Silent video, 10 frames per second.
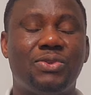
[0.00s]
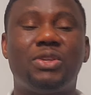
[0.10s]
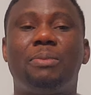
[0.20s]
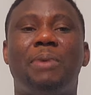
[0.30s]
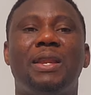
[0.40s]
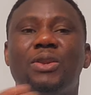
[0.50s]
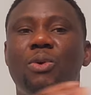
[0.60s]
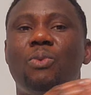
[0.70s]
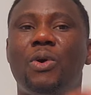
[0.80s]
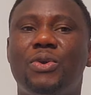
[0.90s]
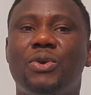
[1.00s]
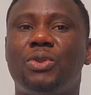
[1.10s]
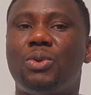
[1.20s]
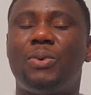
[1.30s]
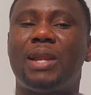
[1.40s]
so depending on what
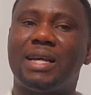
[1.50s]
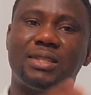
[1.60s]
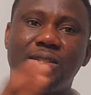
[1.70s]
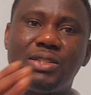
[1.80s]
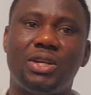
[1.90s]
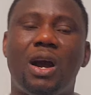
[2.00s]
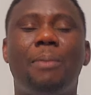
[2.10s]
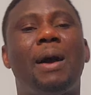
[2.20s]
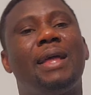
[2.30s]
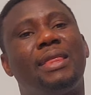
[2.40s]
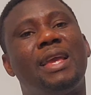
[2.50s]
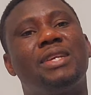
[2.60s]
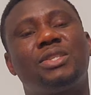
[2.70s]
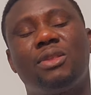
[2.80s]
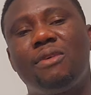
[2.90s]
you're doing as a job, I
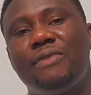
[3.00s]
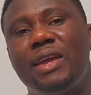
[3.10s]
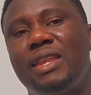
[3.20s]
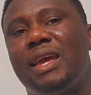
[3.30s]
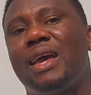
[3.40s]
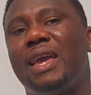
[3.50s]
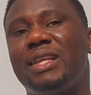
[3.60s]
think Slovenia,